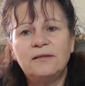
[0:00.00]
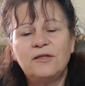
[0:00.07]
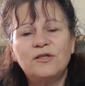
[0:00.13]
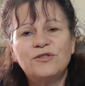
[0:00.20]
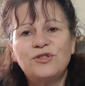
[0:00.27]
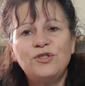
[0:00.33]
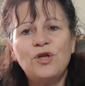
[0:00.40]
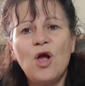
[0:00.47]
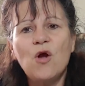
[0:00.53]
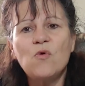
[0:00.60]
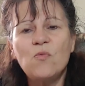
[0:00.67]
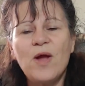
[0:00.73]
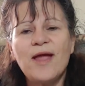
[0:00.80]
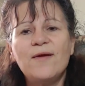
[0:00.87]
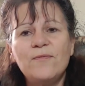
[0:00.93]
There's
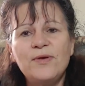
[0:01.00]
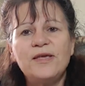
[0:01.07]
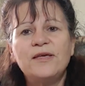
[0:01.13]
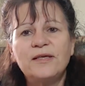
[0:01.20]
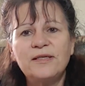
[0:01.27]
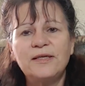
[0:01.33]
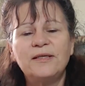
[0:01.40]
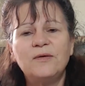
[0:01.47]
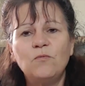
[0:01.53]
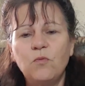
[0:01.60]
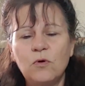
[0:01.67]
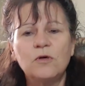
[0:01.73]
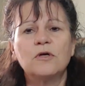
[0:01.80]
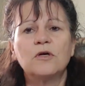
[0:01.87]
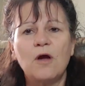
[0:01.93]
no way we can
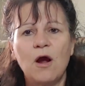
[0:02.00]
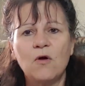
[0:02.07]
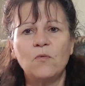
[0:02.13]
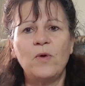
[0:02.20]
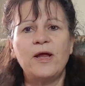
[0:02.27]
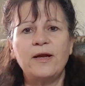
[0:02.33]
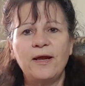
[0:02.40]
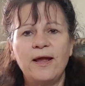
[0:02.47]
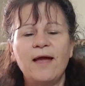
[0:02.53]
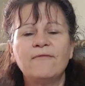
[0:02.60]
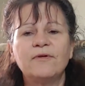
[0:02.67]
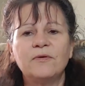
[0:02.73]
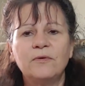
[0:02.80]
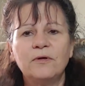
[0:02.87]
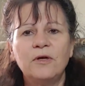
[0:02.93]
work our way to
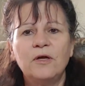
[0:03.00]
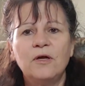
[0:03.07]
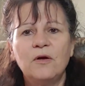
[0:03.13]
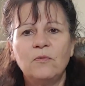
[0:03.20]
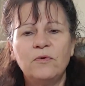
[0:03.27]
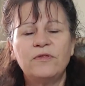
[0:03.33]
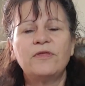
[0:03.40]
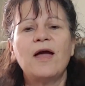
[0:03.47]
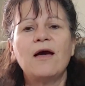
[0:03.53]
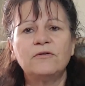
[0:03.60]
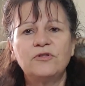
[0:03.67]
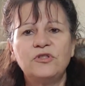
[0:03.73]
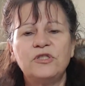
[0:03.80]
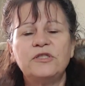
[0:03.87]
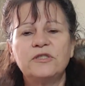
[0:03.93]
heaven
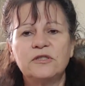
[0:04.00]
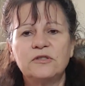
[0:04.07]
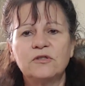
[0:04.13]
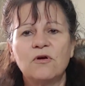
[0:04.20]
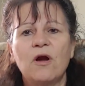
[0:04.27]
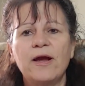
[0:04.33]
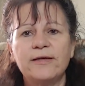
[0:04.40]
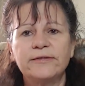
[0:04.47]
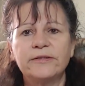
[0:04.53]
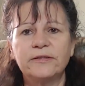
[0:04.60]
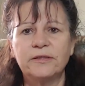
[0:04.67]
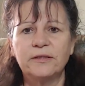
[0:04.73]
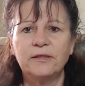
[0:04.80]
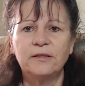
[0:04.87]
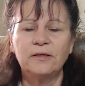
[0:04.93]
without Jesus
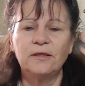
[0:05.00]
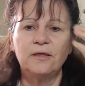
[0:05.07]
Christ.